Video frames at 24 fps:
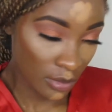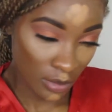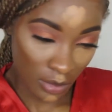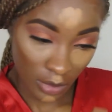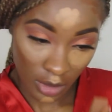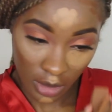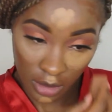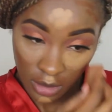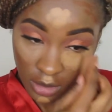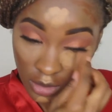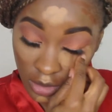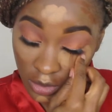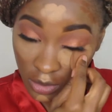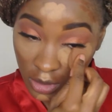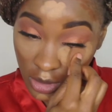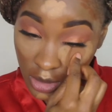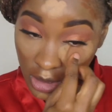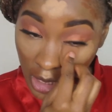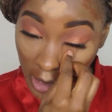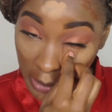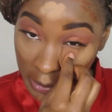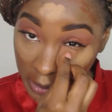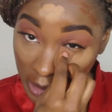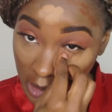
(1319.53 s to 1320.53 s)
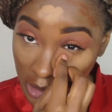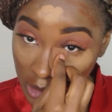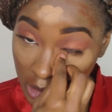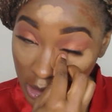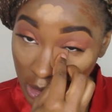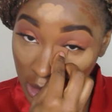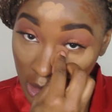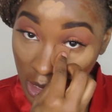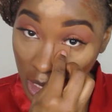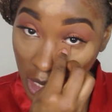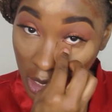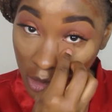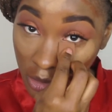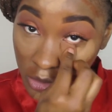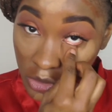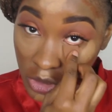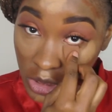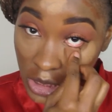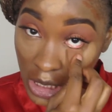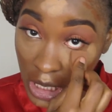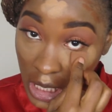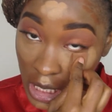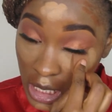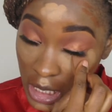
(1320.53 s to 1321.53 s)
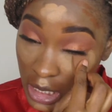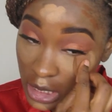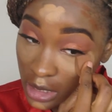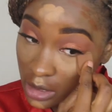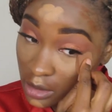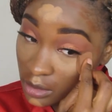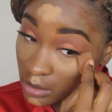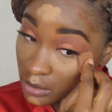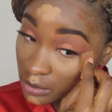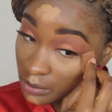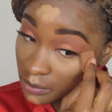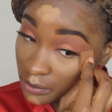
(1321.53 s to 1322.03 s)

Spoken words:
And do the same thing to the other side.